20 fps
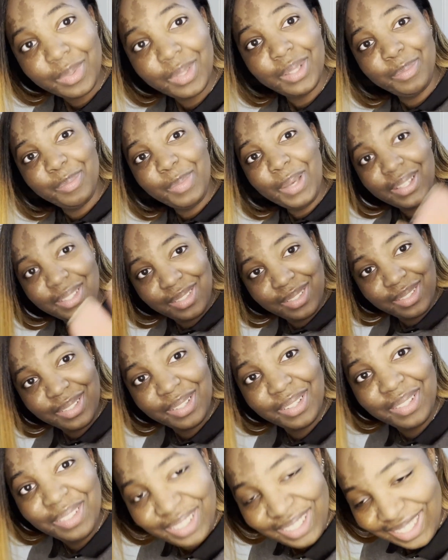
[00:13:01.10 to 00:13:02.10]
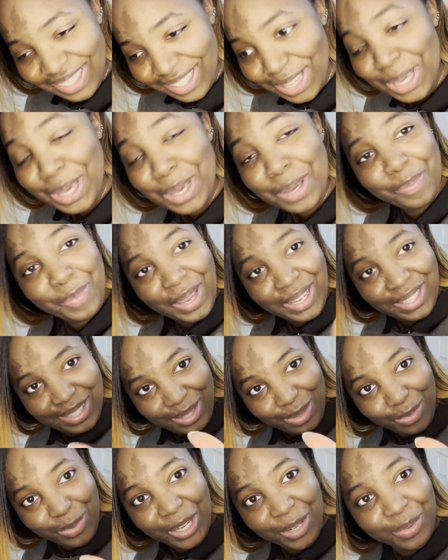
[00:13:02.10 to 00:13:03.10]
back to the
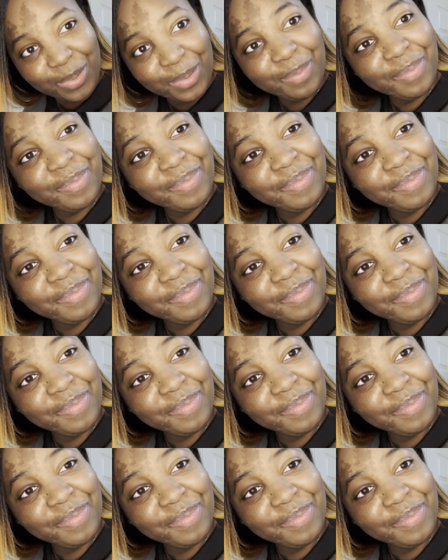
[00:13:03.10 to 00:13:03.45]
waiting room.